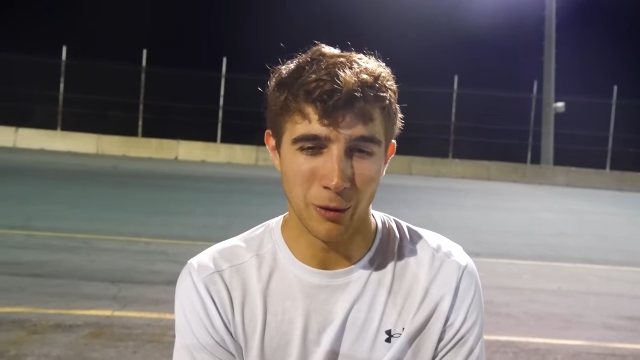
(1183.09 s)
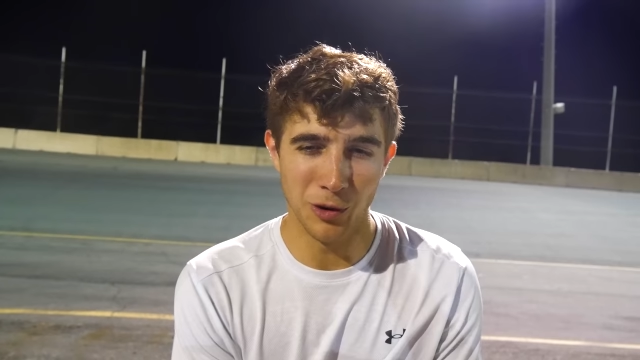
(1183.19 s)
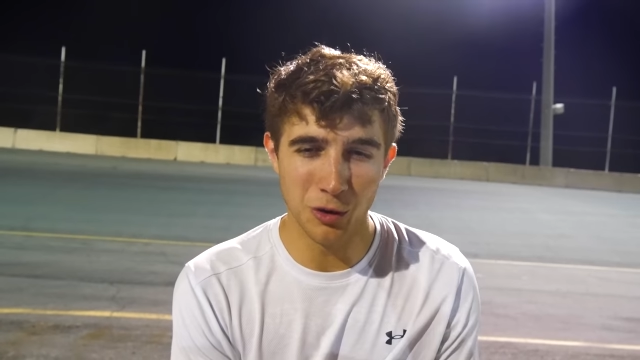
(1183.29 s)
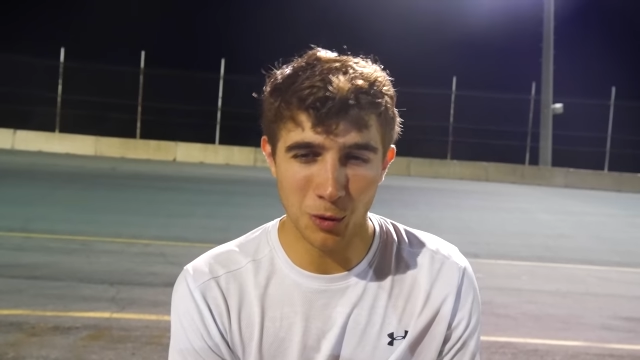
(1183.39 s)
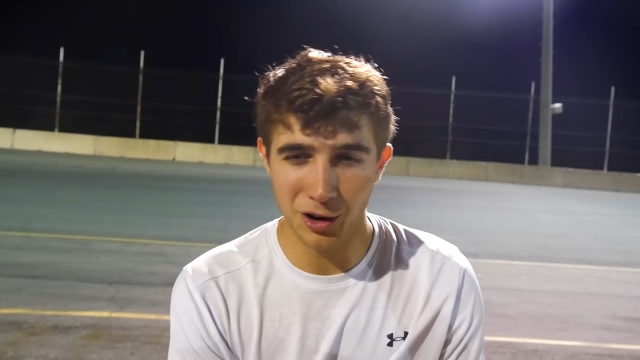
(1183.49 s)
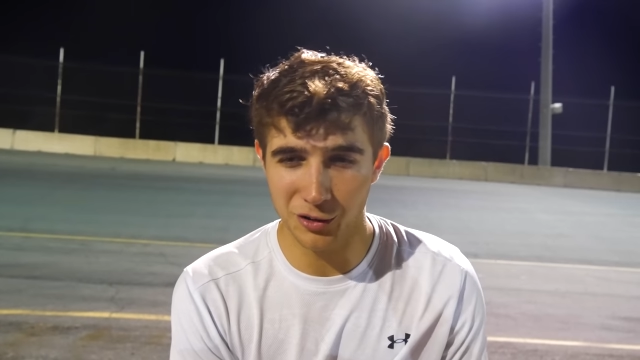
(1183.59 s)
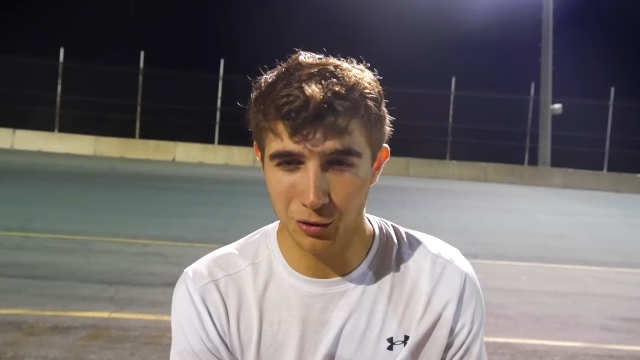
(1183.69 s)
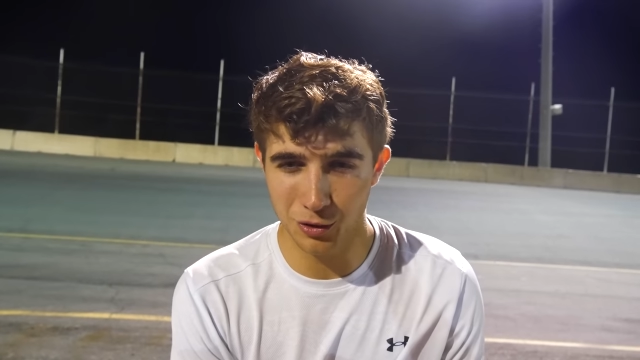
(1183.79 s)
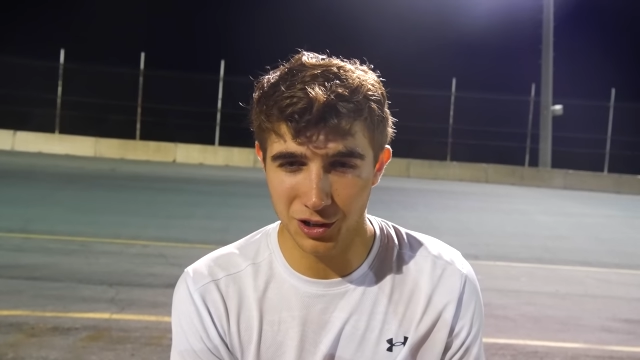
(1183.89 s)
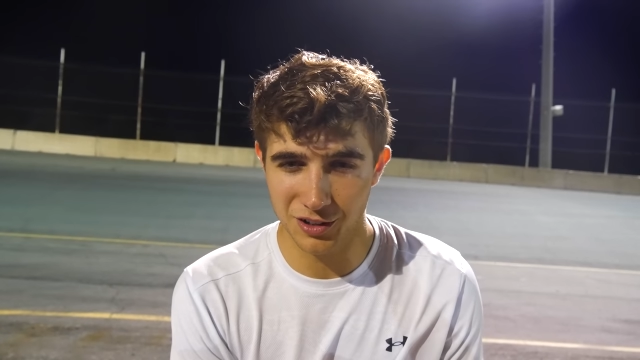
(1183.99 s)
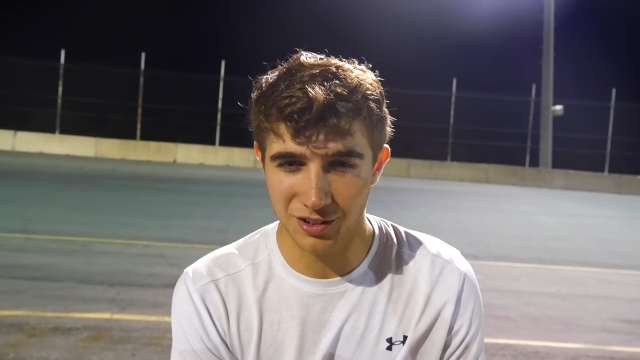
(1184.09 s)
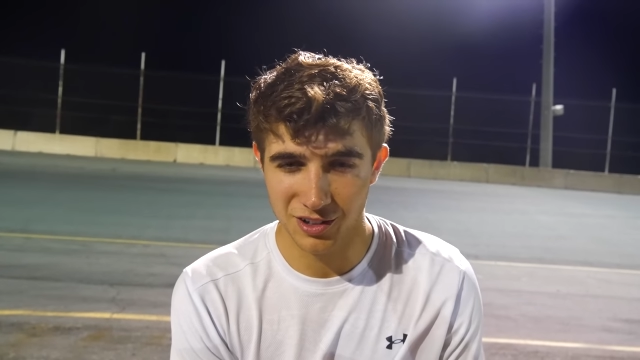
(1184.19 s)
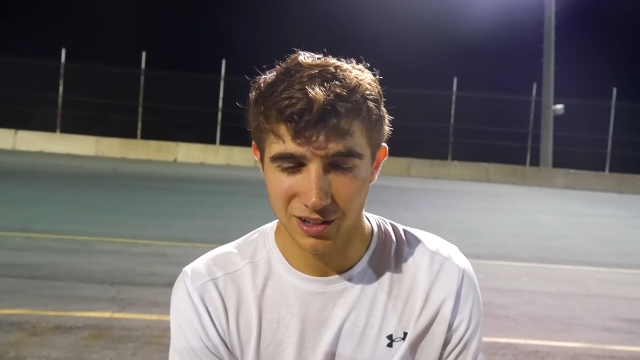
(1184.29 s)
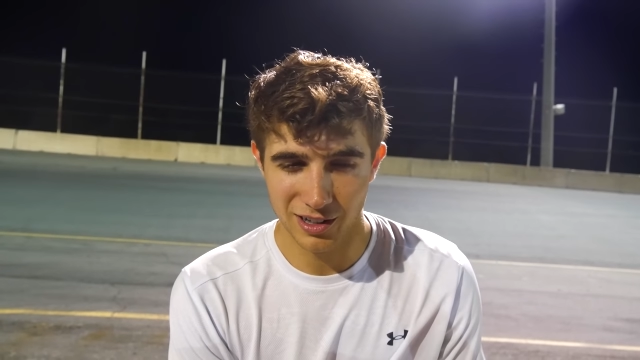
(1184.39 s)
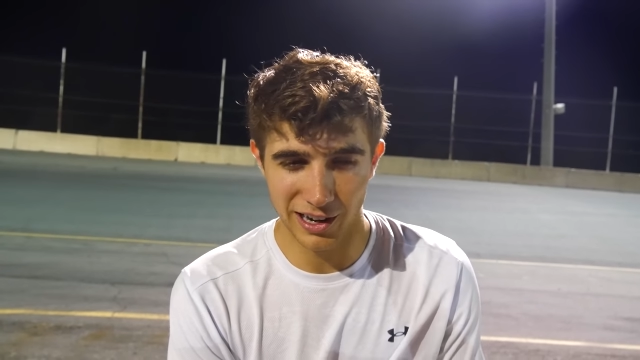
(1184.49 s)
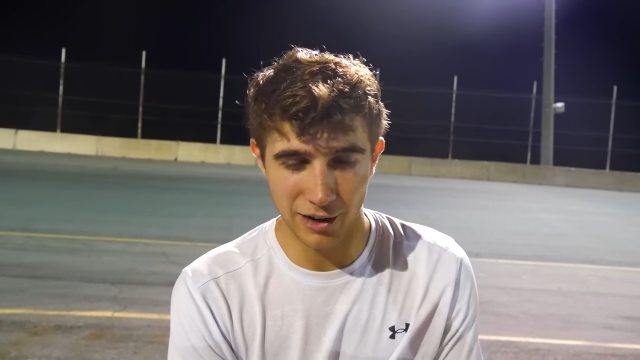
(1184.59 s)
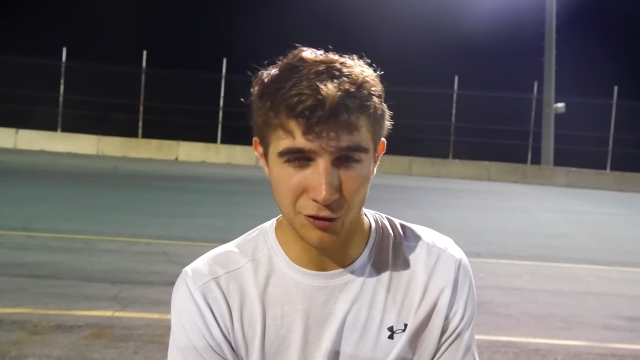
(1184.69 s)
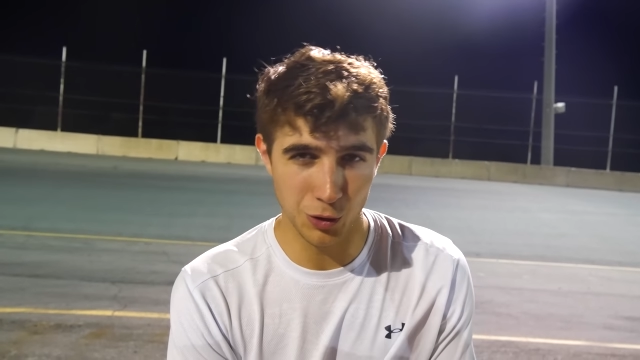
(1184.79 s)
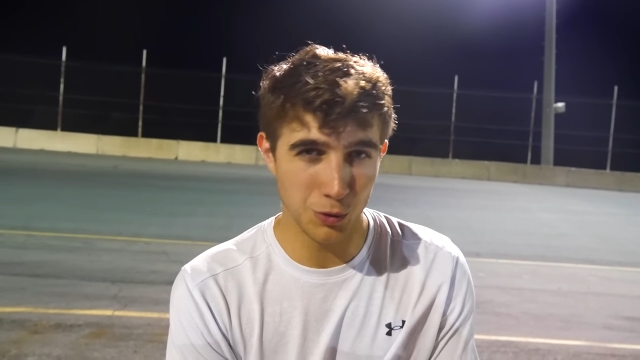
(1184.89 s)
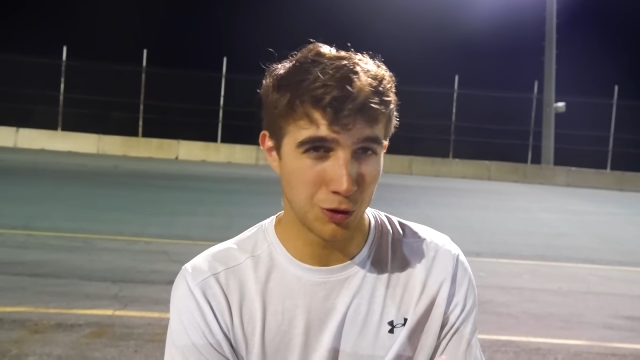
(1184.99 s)
we don't want to do this, like
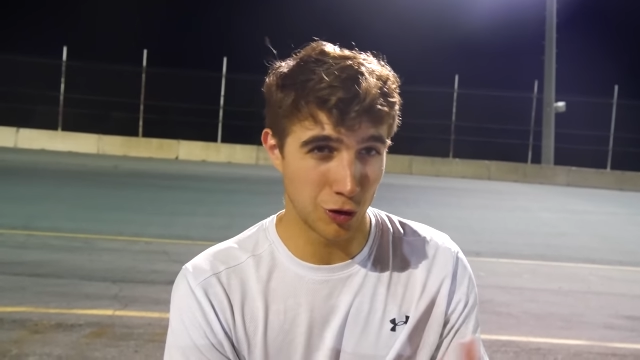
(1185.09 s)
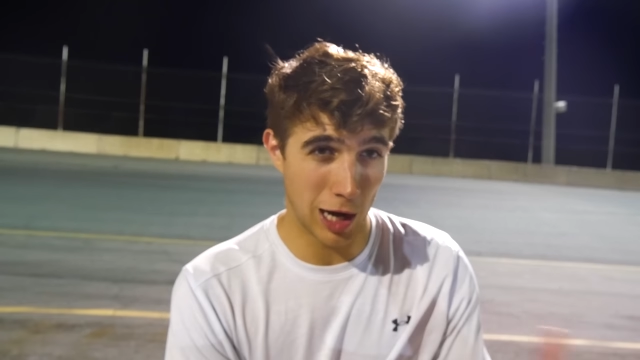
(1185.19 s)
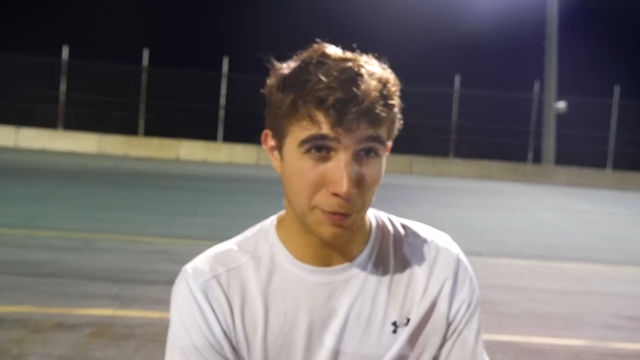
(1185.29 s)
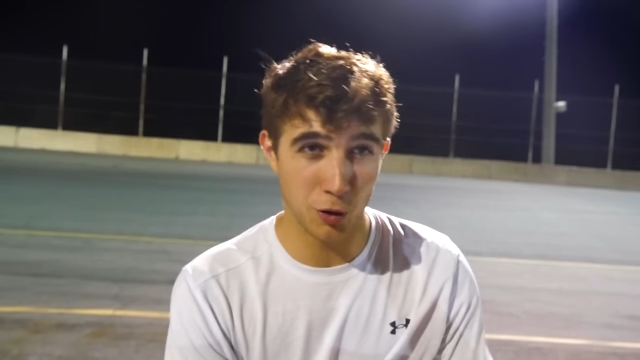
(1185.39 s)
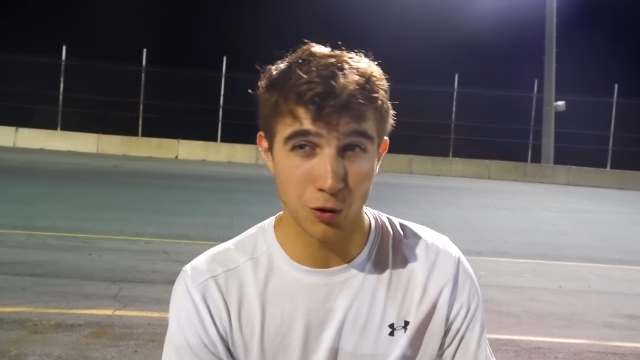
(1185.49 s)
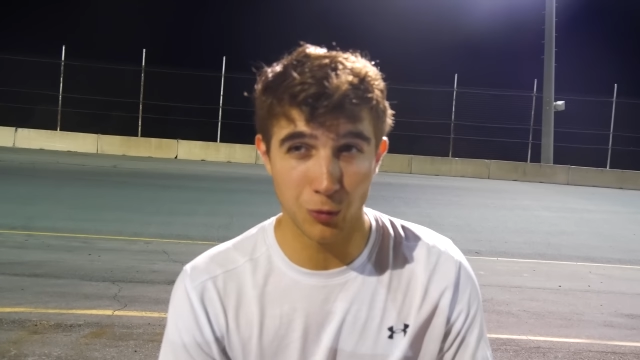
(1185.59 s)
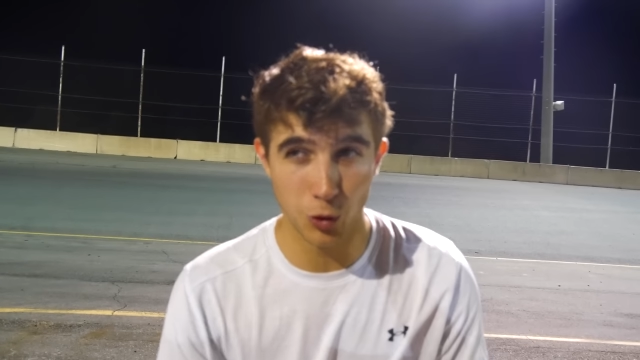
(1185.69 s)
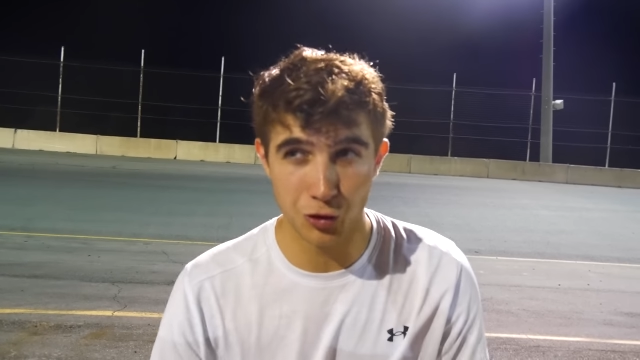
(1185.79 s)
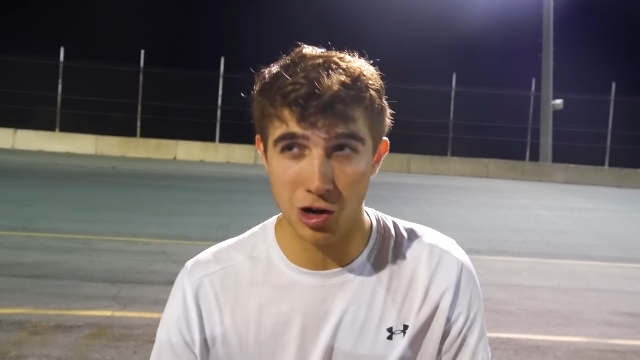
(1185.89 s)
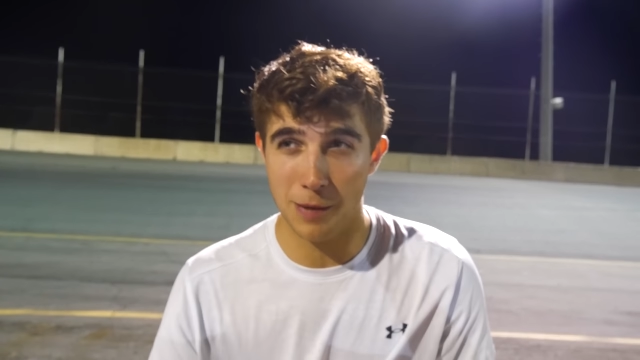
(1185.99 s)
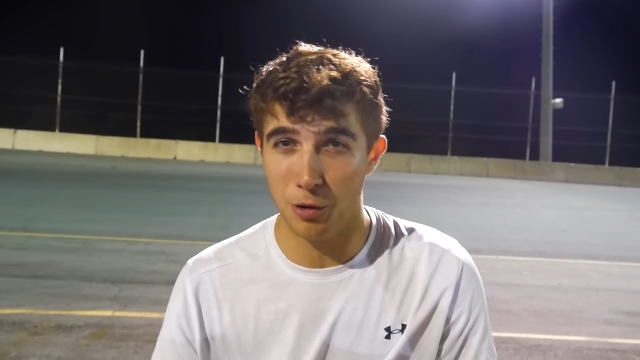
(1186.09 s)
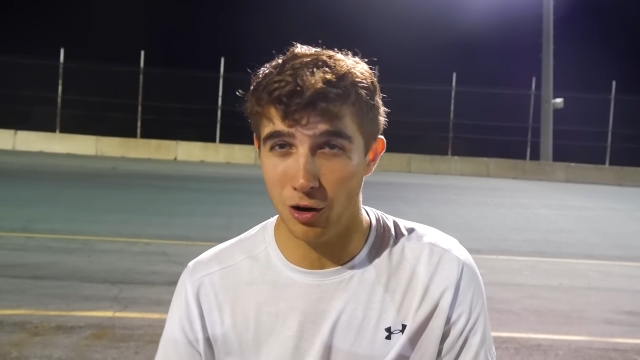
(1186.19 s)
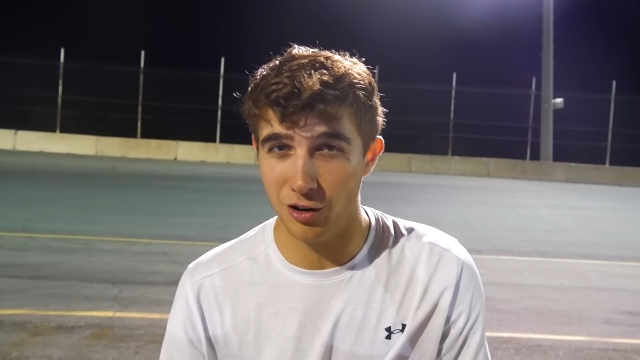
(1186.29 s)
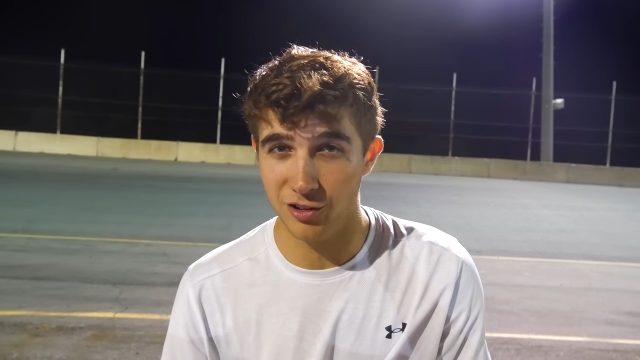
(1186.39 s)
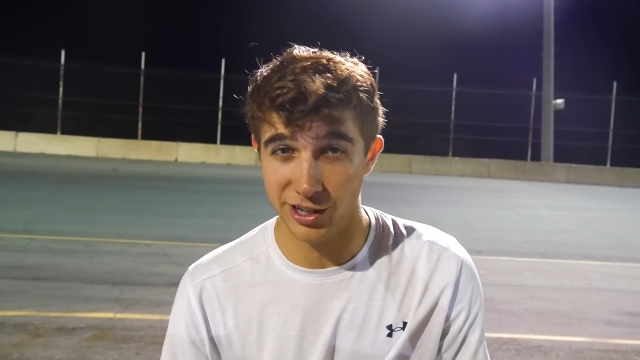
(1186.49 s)
if you drop yours, we'll drop ours.